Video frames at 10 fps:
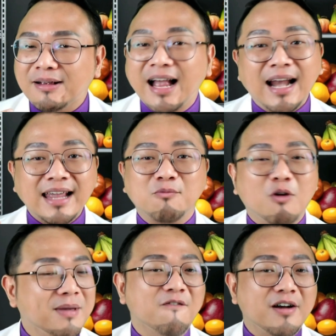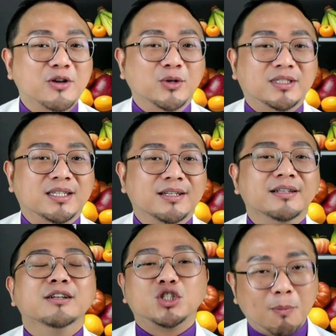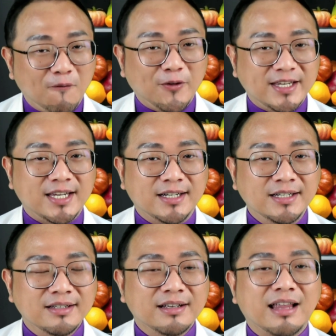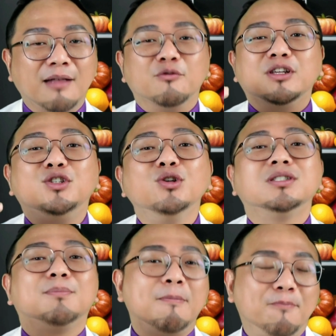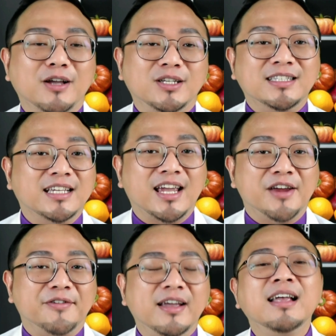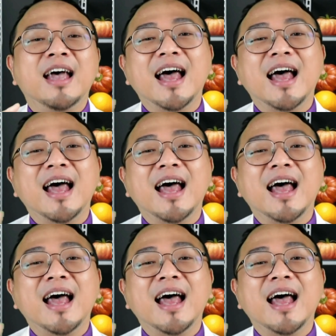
garlic will be a very good superfood here that reduces blood pressure in the area.